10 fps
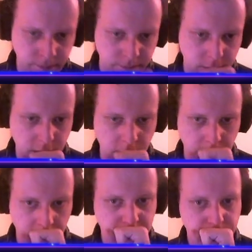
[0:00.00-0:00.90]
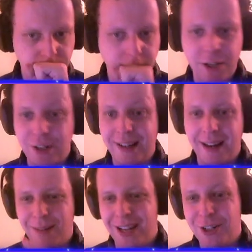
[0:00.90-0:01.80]
excuse me. I just
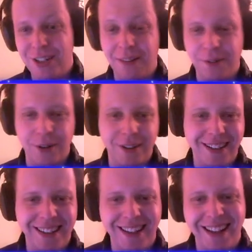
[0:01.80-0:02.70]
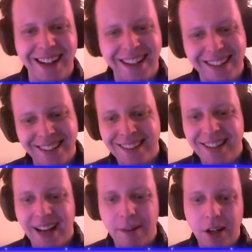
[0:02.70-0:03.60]
had food.
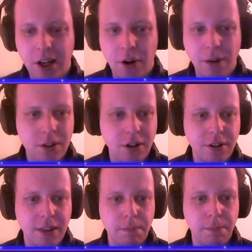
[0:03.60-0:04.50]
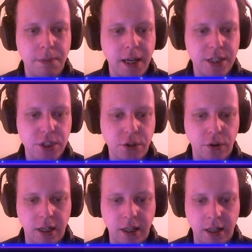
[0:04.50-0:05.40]
I'm gonna go over to the big
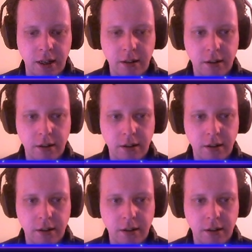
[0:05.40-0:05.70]
screen here.